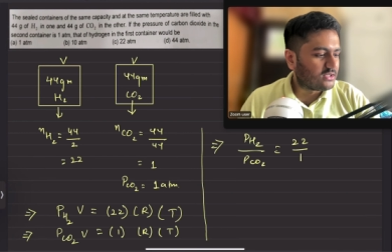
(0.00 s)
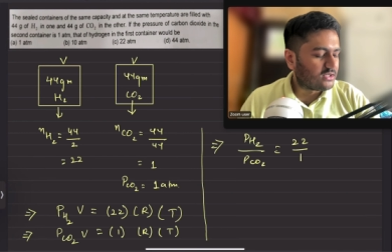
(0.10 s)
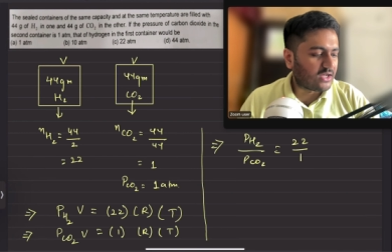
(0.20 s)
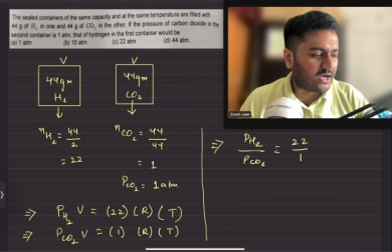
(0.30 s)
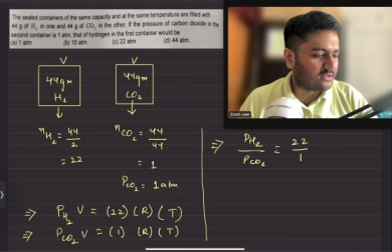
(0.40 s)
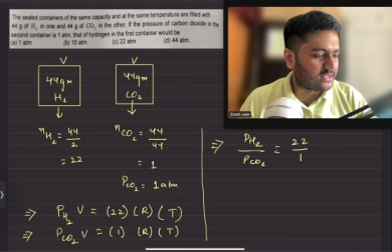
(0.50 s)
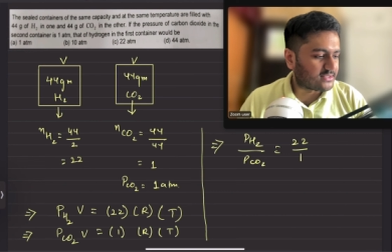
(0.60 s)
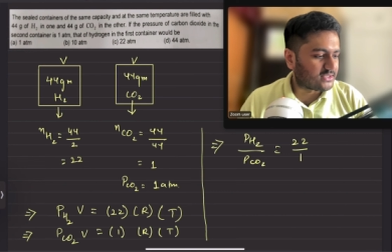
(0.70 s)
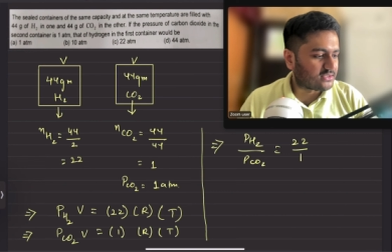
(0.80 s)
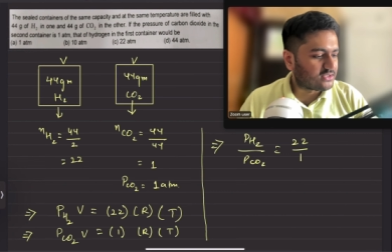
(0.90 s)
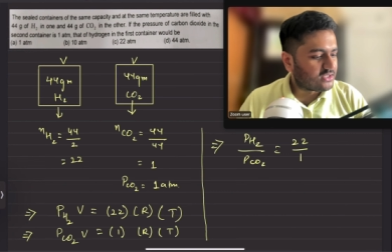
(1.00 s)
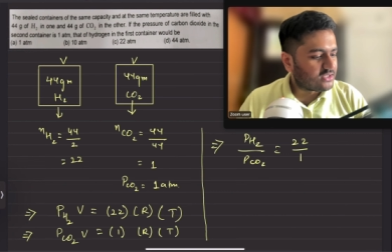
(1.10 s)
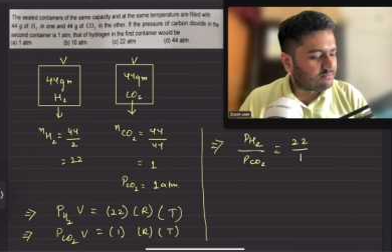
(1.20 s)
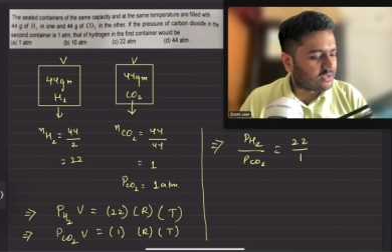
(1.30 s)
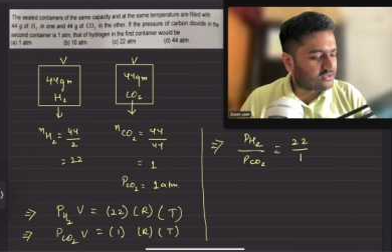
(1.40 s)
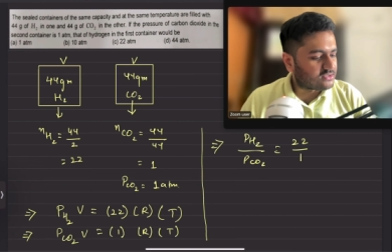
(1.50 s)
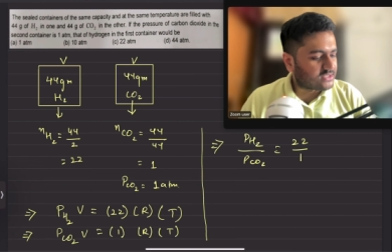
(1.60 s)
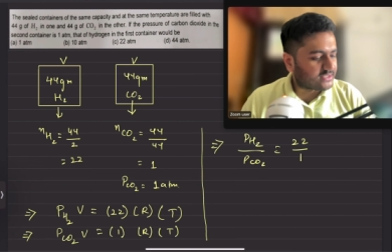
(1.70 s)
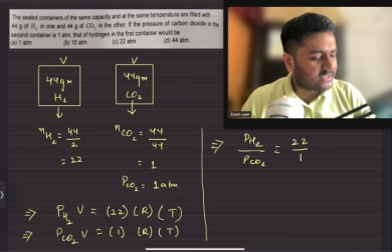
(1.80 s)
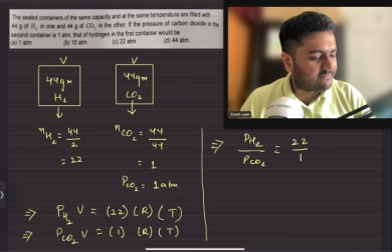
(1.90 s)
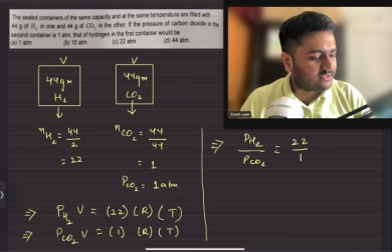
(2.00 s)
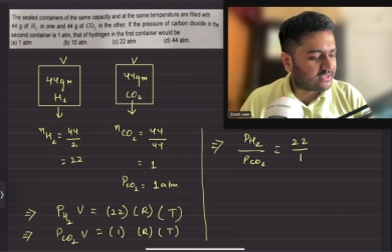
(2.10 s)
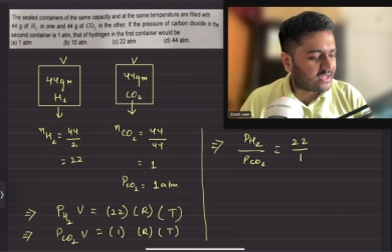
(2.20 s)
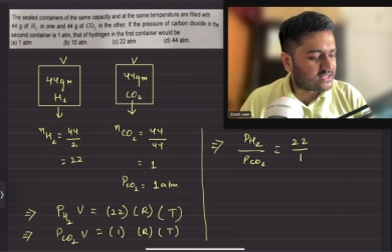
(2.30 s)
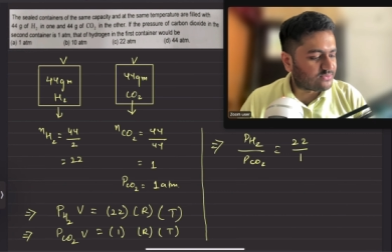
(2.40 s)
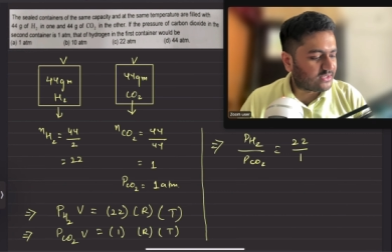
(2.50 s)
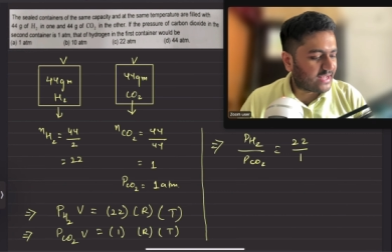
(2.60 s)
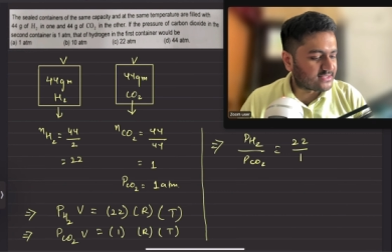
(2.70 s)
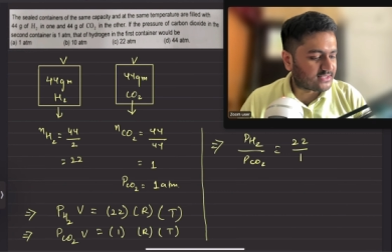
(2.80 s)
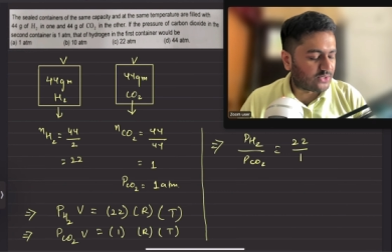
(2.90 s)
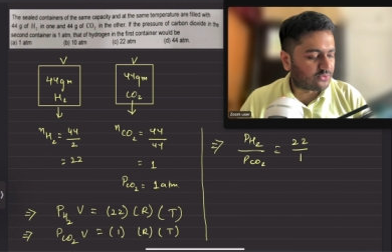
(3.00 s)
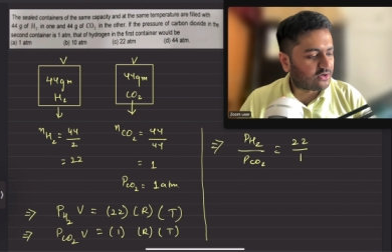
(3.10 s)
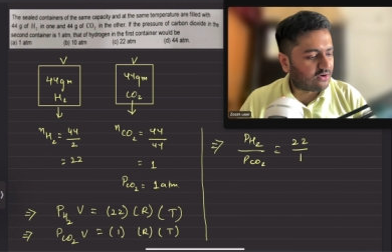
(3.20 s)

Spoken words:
Yeah, that's it, because I think everything else will cancel out.